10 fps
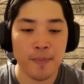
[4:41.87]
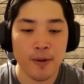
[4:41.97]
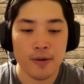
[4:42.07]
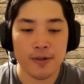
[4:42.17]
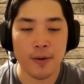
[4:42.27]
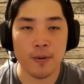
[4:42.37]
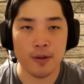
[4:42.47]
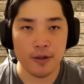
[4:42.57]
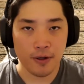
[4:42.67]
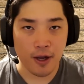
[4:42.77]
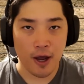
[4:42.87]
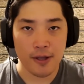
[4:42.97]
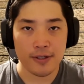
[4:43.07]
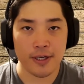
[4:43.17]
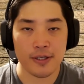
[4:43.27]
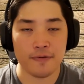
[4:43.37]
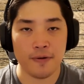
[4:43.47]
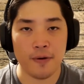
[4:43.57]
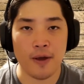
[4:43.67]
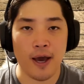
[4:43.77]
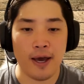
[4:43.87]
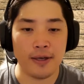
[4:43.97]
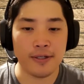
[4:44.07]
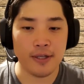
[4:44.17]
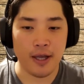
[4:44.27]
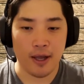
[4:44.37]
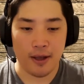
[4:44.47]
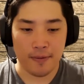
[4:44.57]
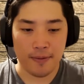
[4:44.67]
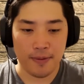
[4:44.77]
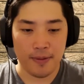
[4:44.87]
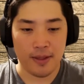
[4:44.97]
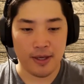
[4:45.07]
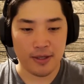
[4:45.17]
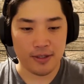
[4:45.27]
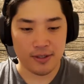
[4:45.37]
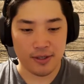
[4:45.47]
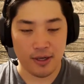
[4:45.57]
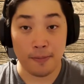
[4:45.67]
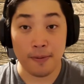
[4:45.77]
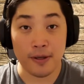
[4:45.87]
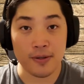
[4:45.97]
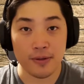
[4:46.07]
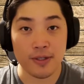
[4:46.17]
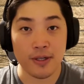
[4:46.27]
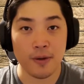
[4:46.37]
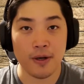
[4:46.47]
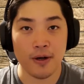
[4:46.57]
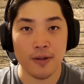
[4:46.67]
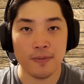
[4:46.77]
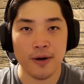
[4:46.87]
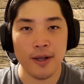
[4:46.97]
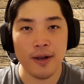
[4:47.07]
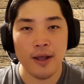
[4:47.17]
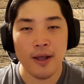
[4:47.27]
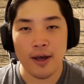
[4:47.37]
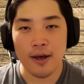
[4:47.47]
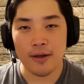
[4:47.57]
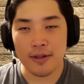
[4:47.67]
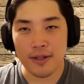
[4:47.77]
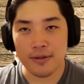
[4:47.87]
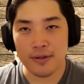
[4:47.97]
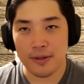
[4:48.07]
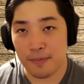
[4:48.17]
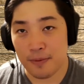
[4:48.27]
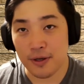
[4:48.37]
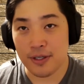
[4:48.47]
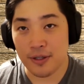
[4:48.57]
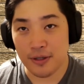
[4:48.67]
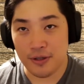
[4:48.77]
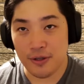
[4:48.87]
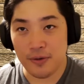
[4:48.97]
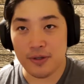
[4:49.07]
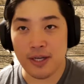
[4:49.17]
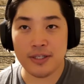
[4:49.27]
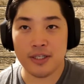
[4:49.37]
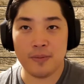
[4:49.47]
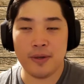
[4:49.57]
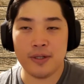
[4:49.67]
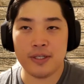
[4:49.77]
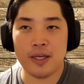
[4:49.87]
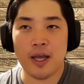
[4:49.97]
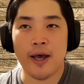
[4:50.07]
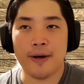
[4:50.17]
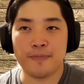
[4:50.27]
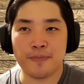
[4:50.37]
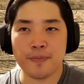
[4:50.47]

So, little context for you guys uh, these epistles that we call them, right? Uh, the, the, books of the New Testament, um,